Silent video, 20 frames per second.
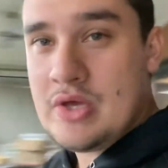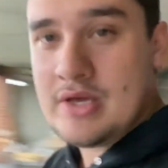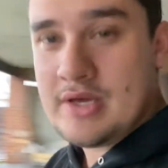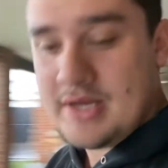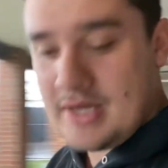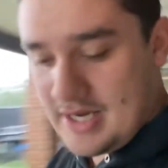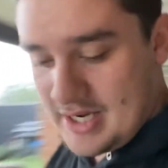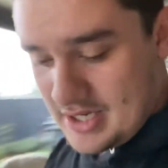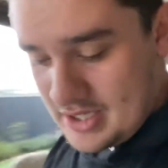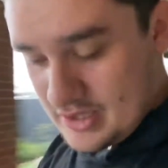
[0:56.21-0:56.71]

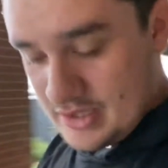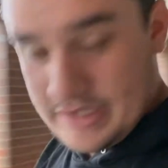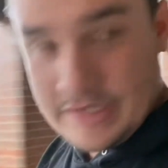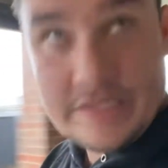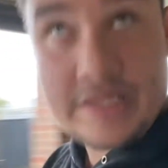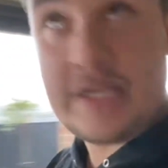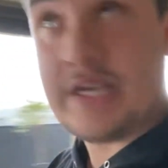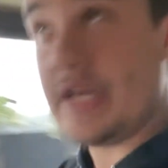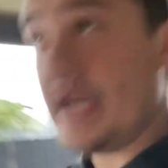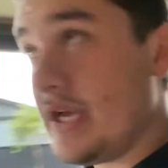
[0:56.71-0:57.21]

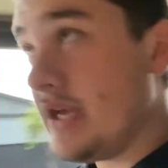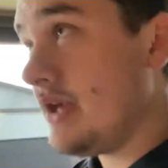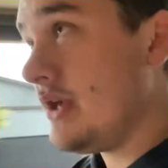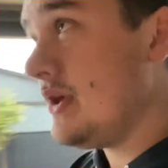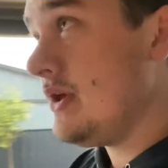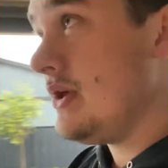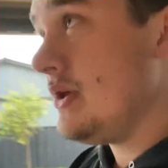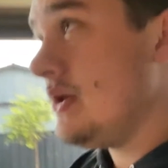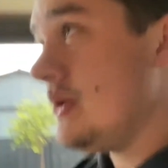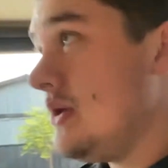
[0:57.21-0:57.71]
Currently,
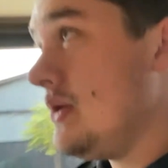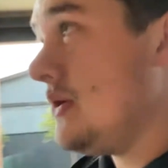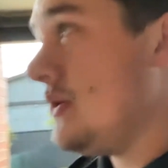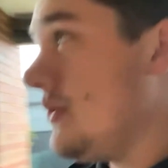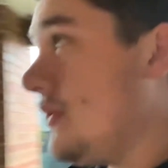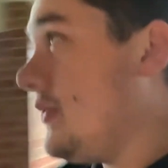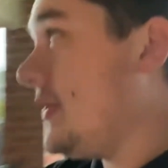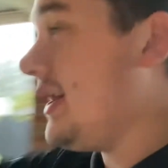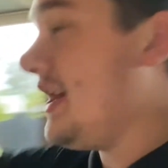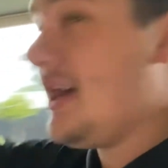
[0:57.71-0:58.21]

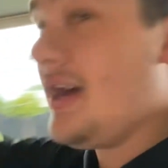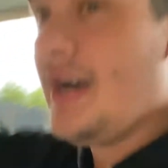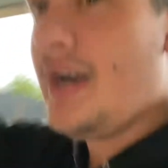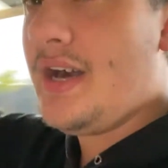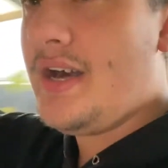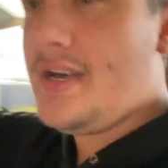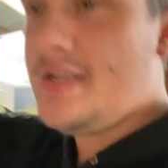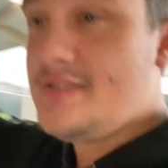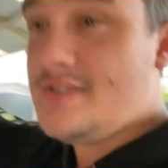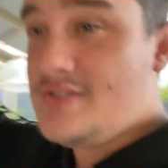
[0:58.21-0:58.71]
we
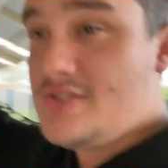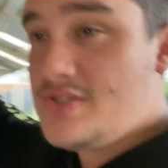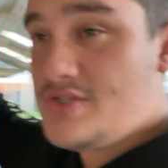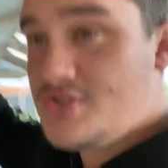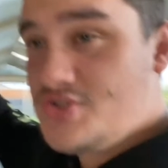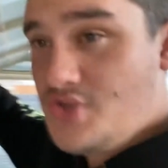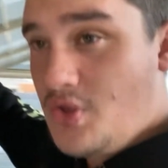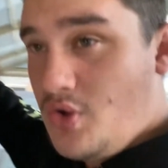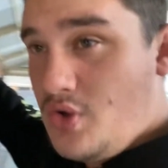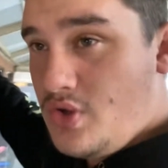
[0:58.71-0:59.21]
are
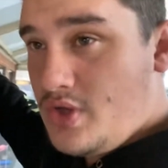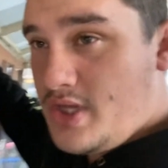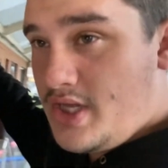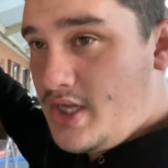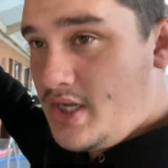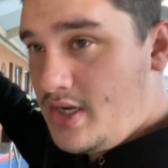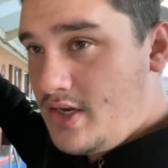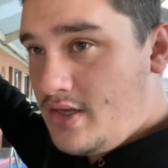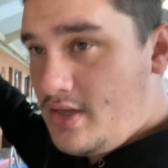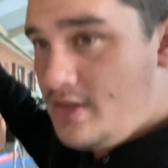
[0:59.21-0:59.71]

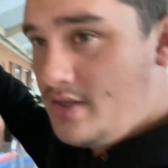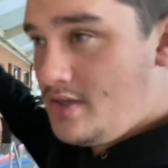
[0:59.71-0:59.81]
installing